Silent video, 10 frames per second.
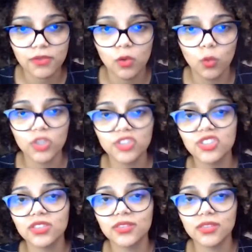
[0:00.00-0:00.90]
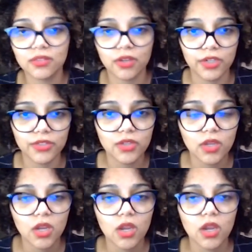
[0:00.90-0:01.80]
It was just the start.
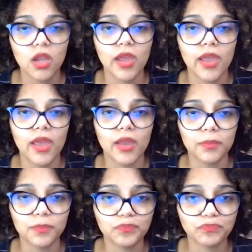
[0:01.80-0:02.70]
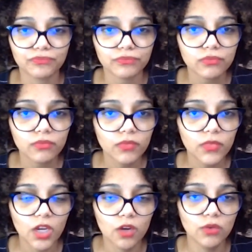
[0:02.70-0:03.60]
And
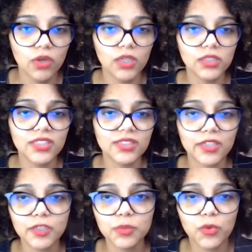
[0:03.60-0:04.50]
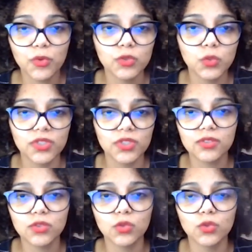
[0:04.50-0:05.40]
the start point was
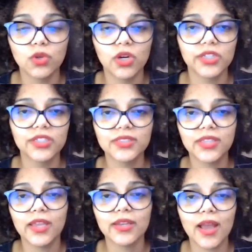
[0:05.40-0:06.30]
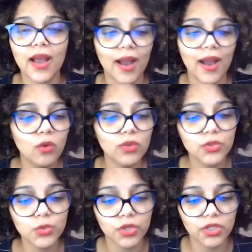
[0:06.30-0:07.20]
to understand how
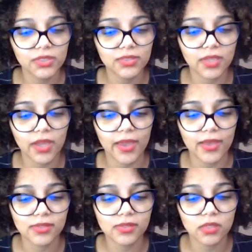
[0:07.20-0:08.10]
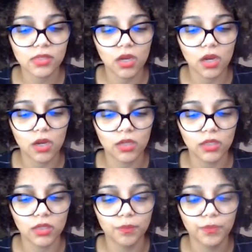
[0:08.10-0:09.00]
it works as
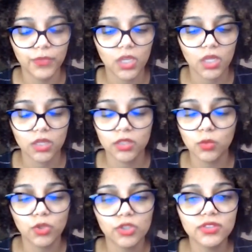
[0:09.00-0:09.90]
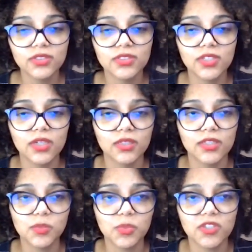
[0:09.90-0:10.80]
the words, the
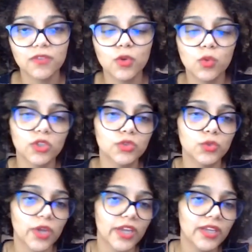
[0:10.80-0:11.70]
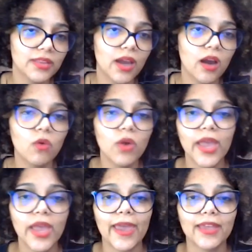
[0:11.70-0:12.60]
specific words, to write it down,
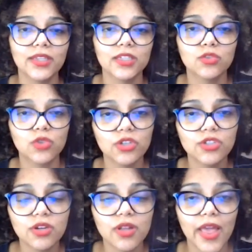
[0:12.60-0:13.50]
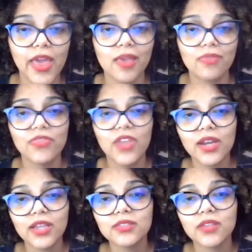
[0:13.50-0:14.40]
and the structure. And then
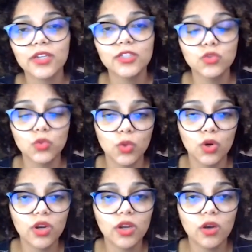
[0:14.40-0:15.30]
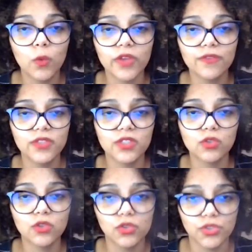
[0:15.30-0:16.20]
I started to work with the
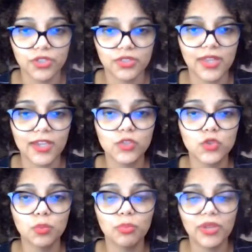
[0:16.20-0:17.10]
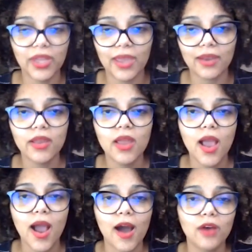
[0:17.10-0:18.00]
solutions, like to plan
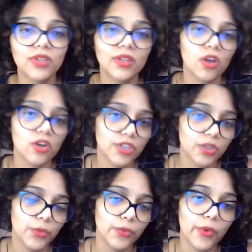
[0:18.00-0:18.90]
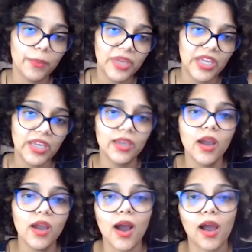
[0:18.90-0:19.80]
how the logic would be,
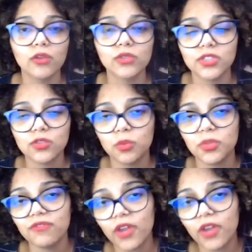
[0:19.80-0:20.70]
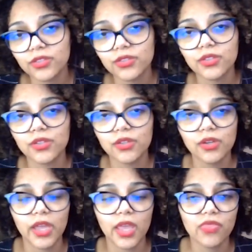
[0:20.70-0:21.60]
how this could be faster,
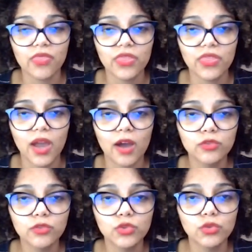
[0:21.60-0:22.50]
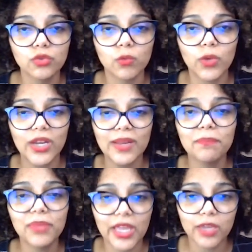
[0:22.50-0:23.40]
and how to really
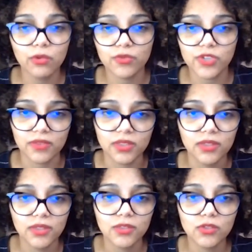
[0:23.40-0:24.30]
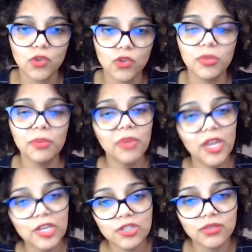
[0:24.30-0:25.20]
play with Java. So be
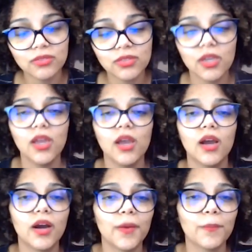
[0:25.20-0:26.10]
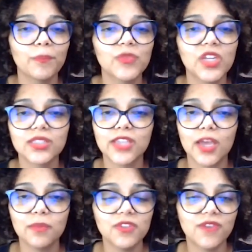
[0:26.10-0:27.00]
patient,
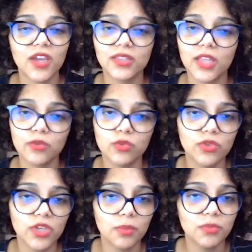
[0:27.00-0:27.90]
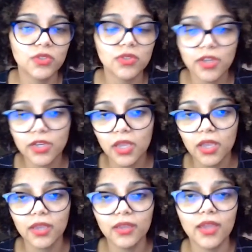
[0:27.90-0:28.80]
accept the fact that we keep
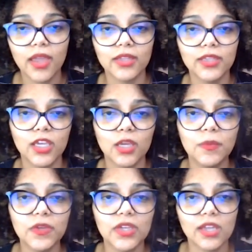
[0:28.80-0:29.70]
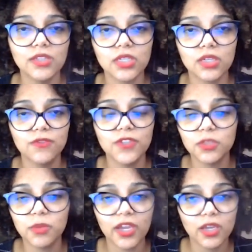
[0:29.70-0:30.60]
studying and keep getting
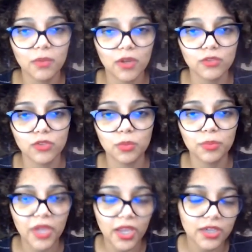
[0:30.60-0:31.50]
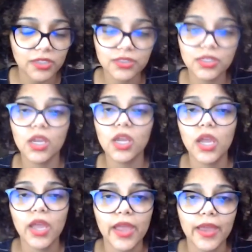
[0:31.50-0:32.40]
feedback about your peers.
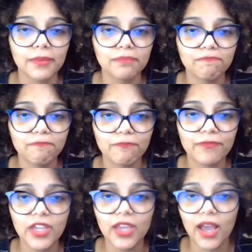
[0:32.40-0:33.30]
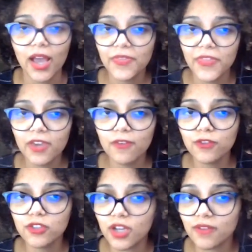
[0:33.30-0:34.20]
And I think
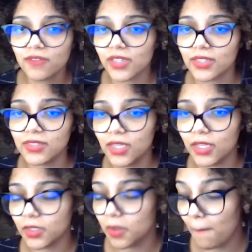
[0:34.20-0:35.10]
for Java, that's it.